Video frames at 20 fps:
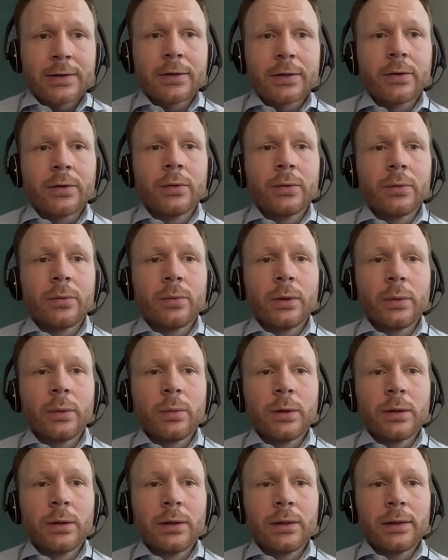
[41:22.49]
So
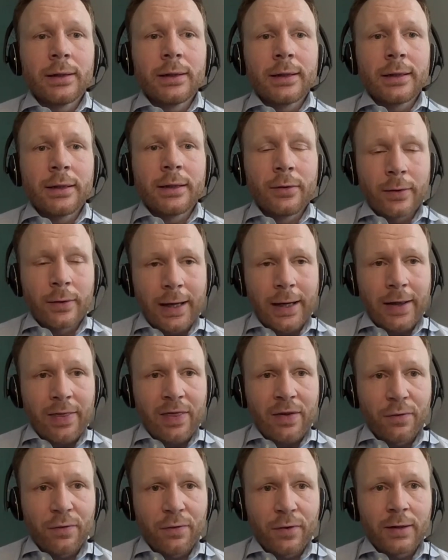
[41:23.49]
we will look
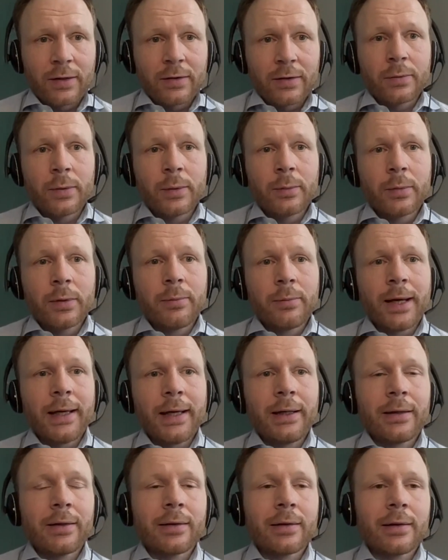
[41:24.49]
at the figures, we will
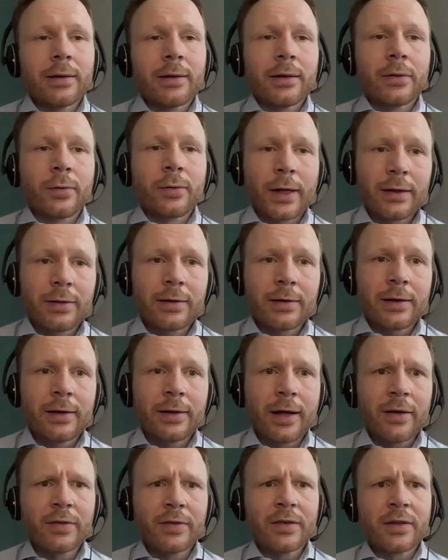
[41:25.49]
make credit
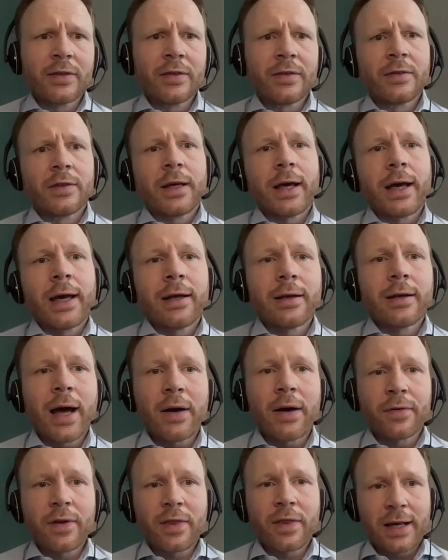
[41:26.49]
analysis,
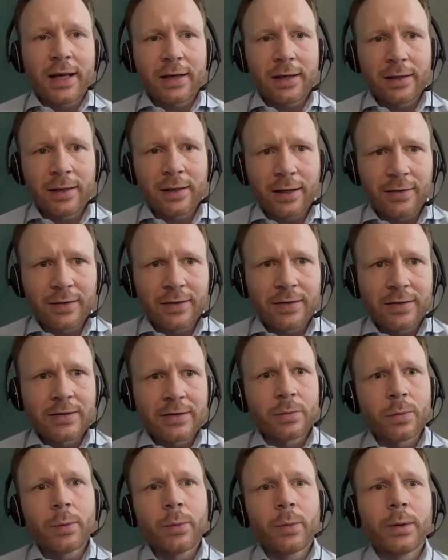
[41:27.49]
and after that
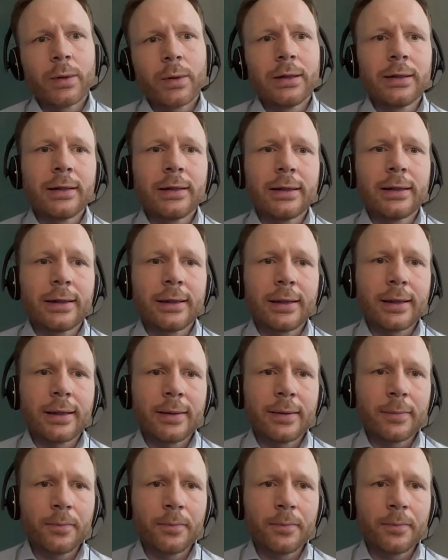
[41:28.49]
analysis we will